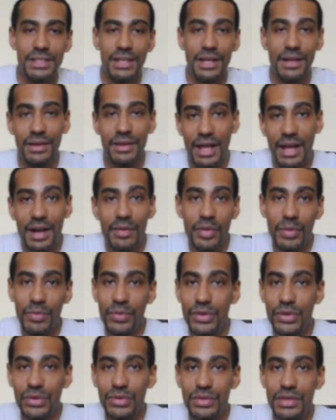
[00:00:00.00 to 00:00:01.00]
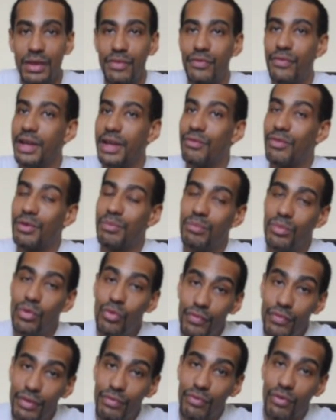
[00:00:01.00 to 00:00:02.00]
and a lot of people use their favorite
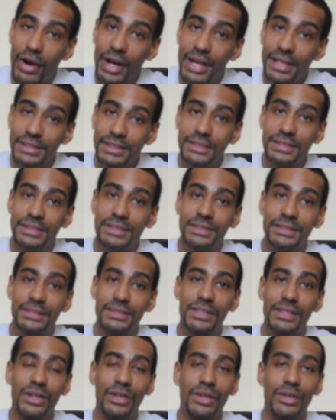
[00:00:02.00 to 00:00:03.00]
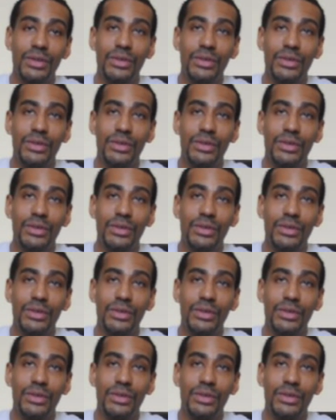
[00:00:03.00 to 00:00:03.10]
movie phrase. So,